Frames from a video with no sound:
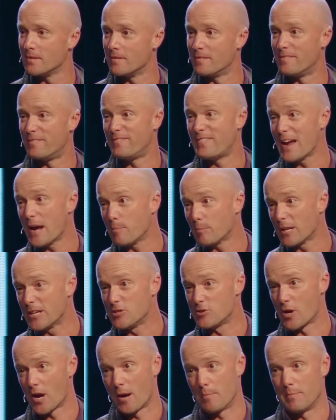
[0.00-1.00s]
and family
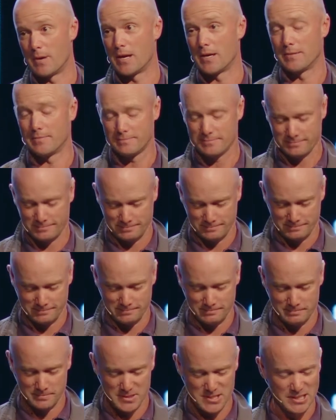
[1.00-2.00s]
drama,
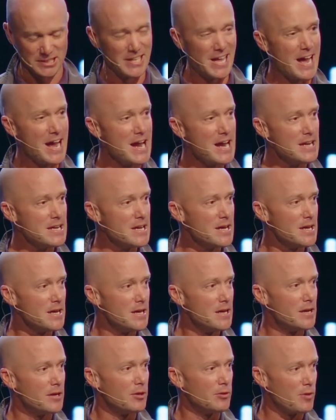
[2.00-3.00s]
delayed
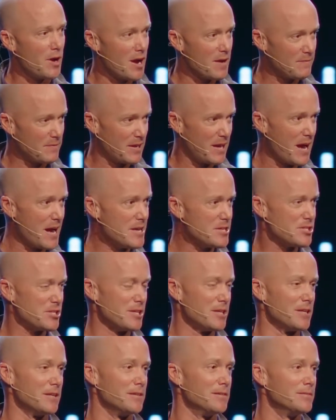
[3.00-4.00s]

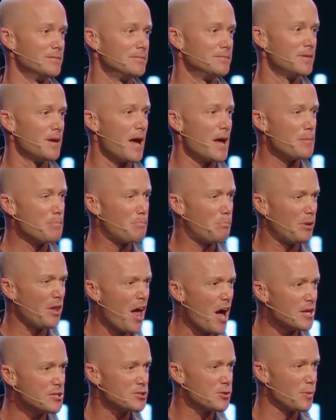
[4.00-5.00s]
gratification, and
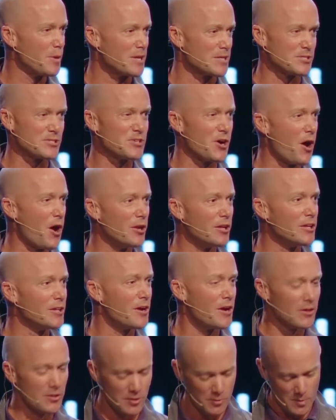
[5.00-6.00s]
plot twists all
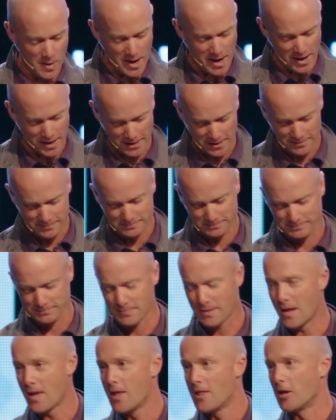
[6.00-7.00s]
along the way
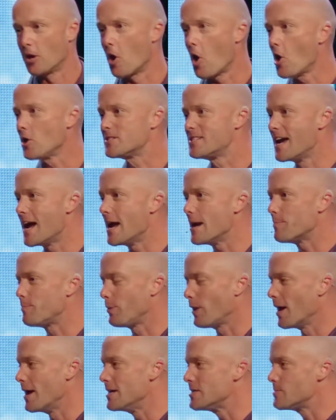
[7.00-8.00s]
that all take
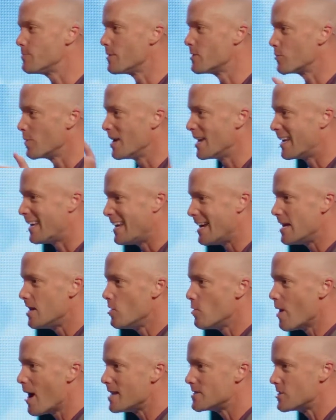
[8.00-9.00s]
place between a kid
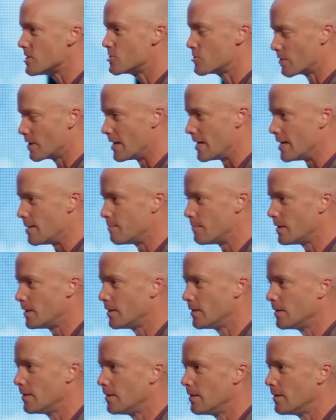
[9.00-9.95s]
who has a dream